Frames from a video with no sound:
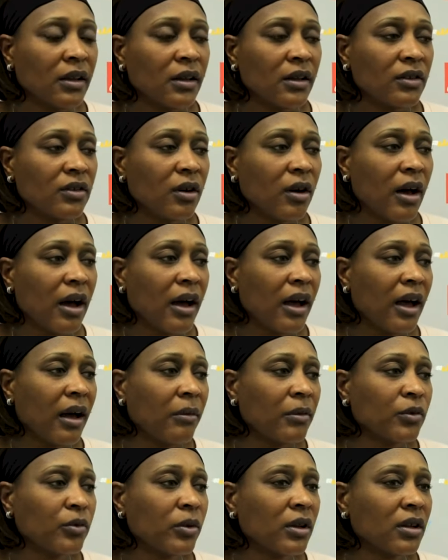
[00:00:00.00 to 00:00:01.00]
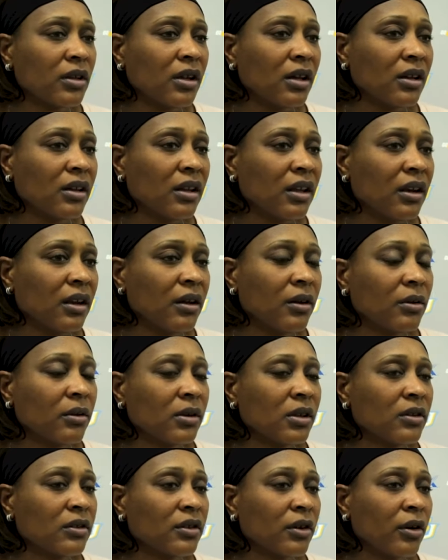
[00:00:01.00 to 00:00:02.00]
So I, I was really, uh, you know,
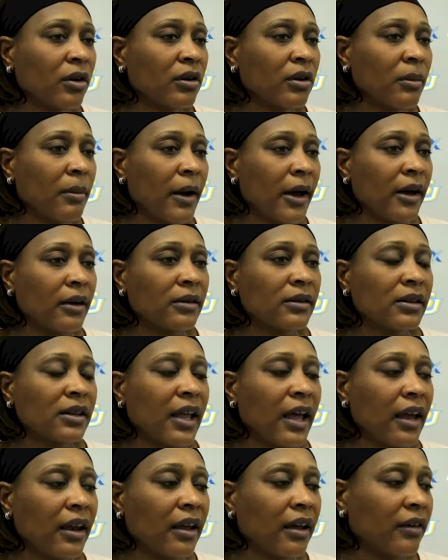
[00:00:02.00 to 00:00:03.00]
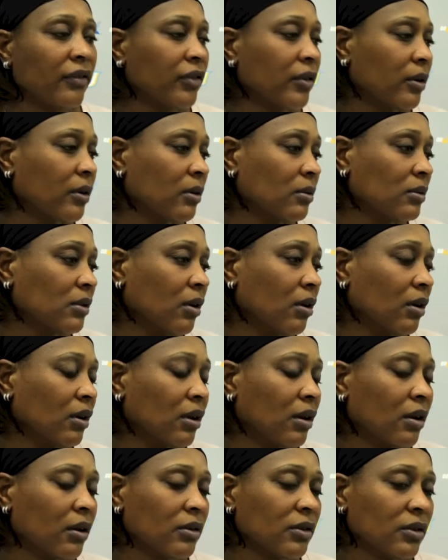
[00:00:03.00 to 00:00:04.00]
concerned about that effort, uh, you know.